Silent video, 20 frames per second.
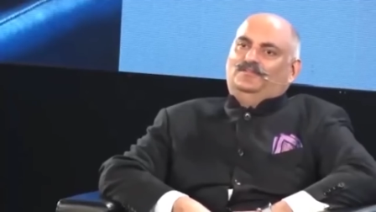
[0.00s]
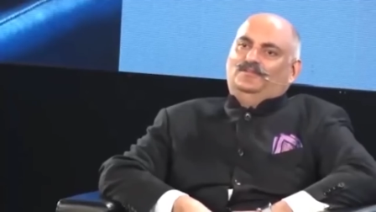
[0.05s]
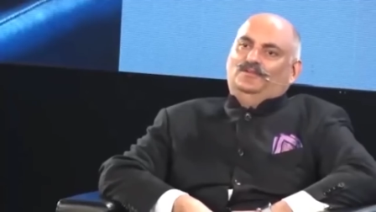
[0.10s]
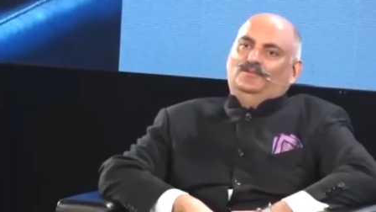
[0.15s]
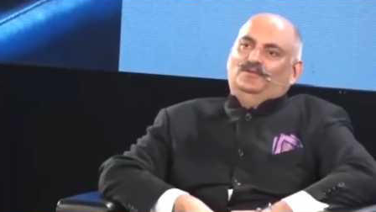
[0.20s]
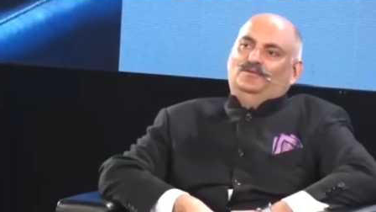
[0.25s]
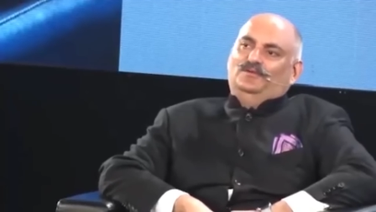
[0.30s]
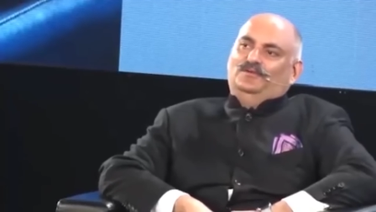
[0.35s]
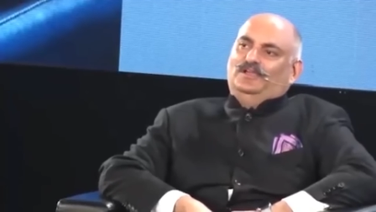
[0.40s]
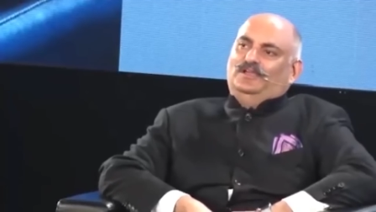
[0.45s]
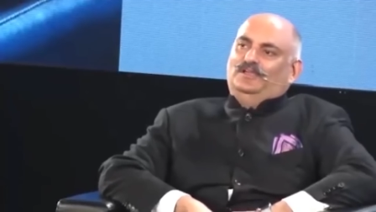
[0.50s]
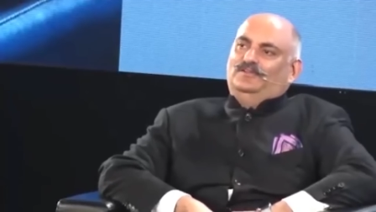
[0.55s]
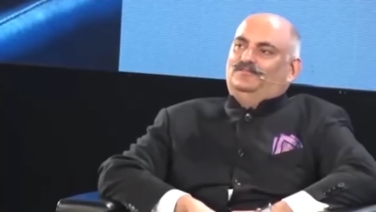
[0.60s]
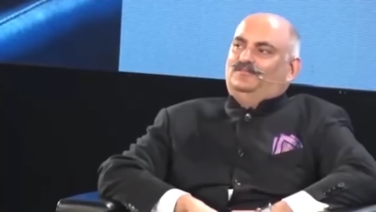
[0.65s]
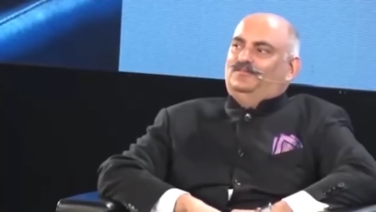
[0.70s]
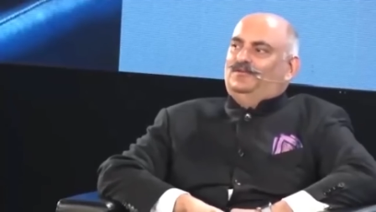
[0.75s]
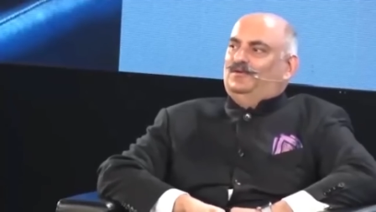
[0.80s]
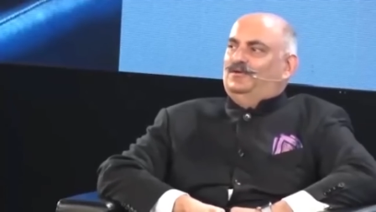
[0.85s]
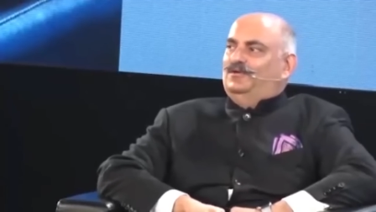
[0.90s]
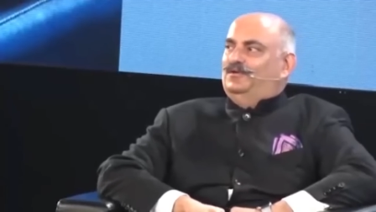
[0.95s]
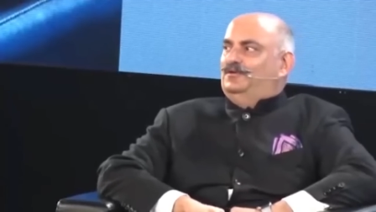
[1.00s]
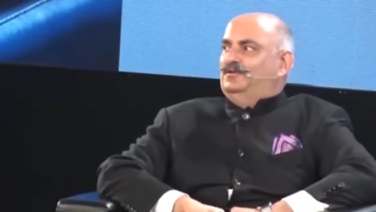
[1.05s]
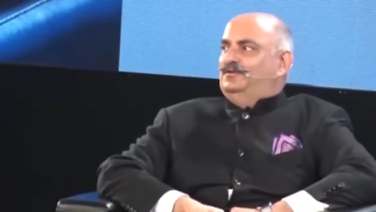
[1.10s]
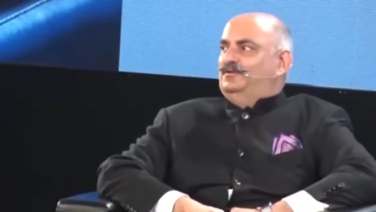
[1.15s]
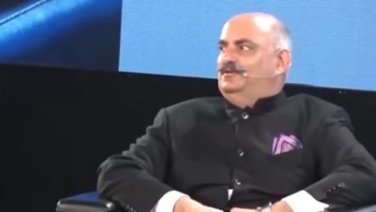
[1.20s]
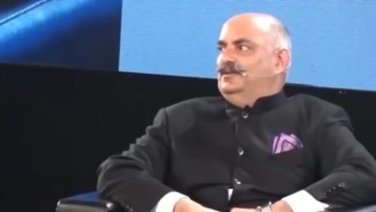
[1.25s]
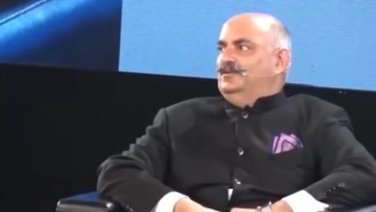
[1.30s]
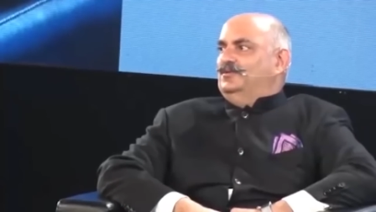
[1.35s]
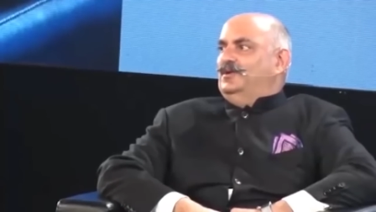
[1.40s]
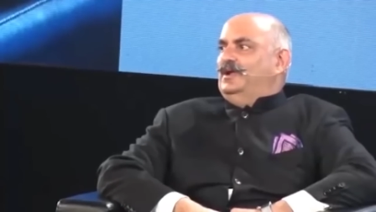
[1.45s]
looking
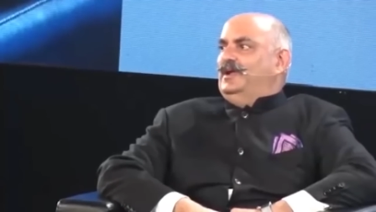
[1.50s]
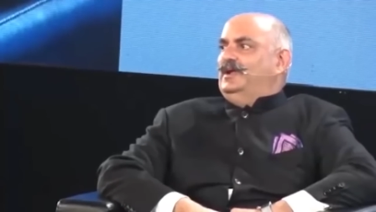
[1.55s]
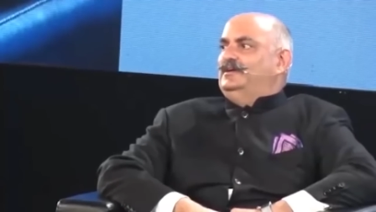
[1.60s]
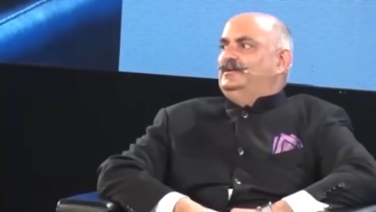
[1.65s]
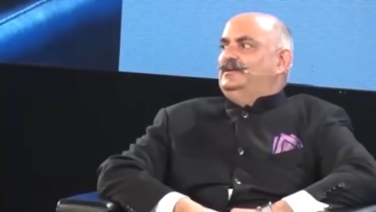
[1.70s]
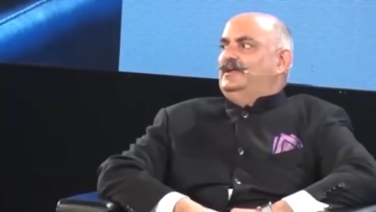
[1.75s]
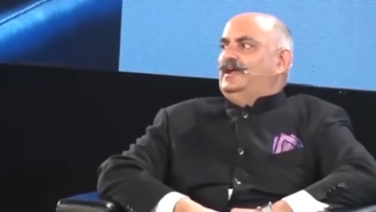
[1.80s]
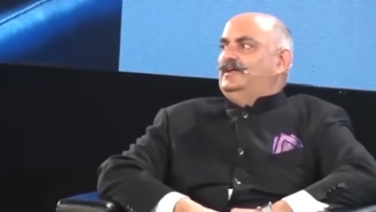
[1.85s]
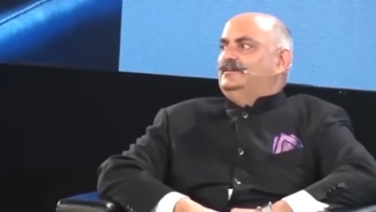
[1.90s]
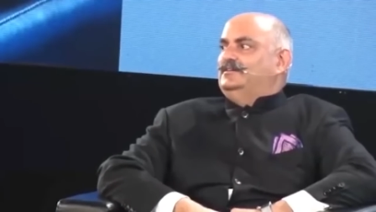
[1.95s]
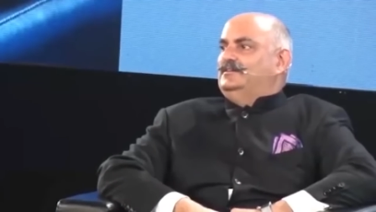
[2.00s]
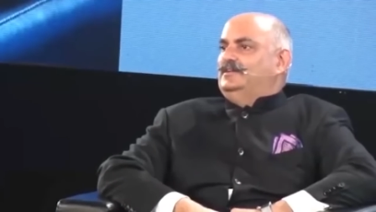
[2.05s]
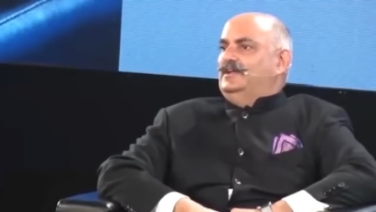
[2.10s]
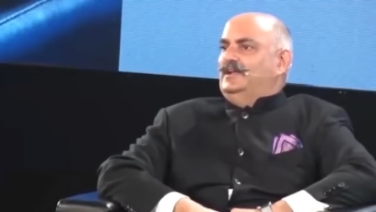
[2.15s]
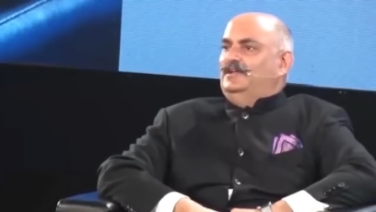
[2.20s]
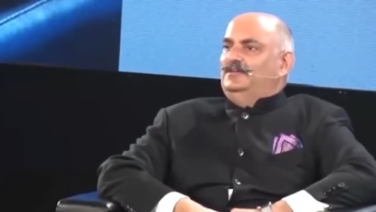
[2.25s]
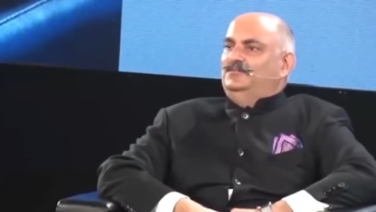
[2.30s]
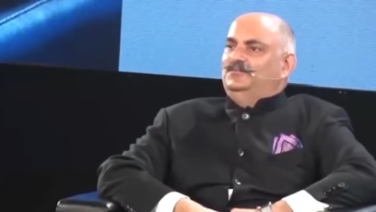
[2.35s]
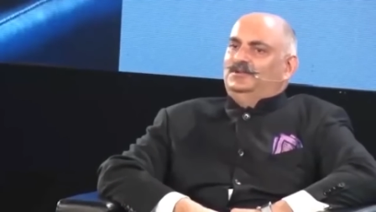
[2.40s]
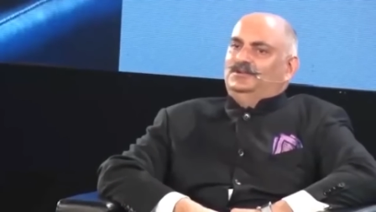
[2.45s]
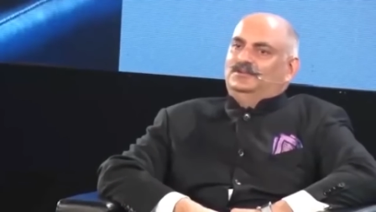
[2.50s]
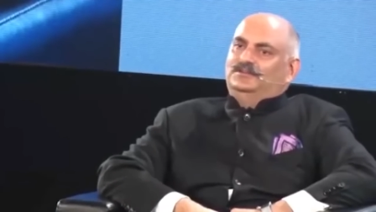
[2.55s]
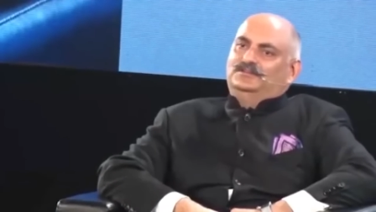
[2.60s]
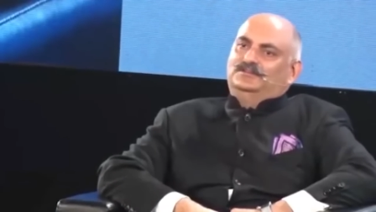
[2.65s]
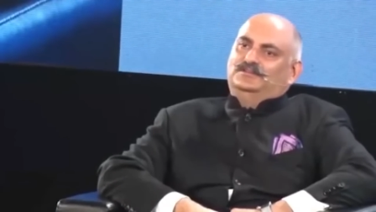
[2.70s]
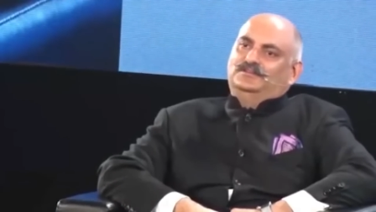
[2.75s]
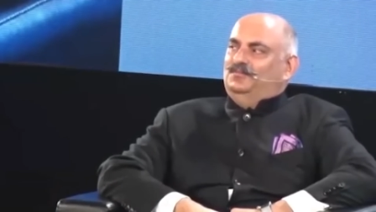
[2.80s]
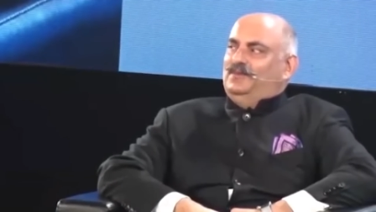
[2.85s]
for great entertainment,